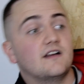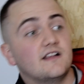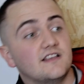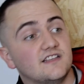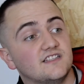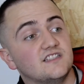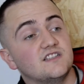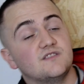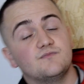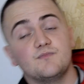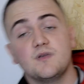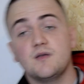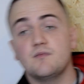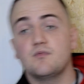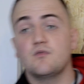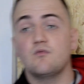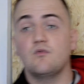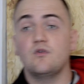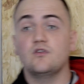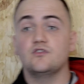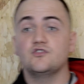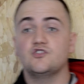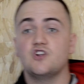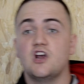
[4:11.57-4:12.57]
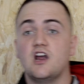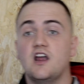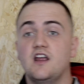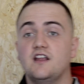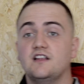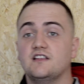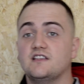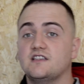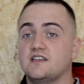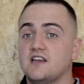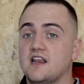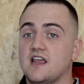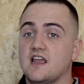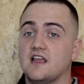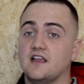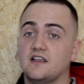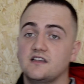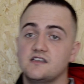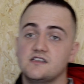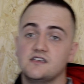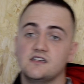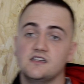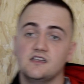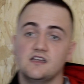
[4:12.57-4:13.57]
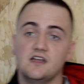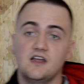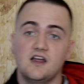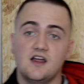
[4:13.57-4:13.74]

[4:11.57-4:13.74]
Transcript: is people want giant snakes.